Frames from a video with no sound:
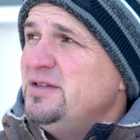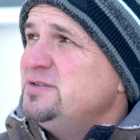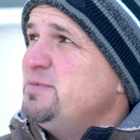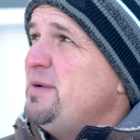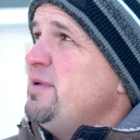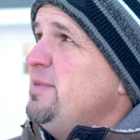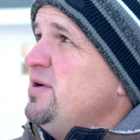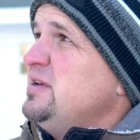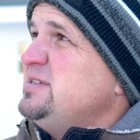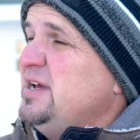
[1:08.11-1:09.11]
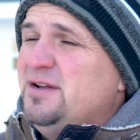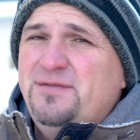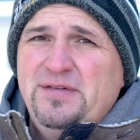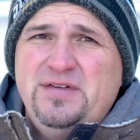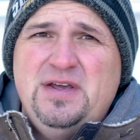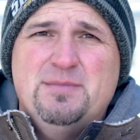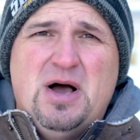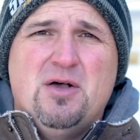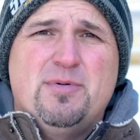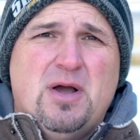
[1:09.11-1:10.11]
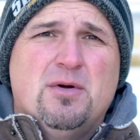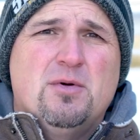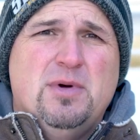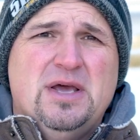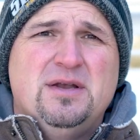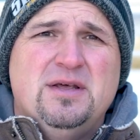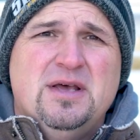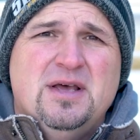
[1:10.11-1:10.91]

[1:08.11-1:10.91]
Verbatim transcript: There's probably about a 10 to 15 mile per hour wind.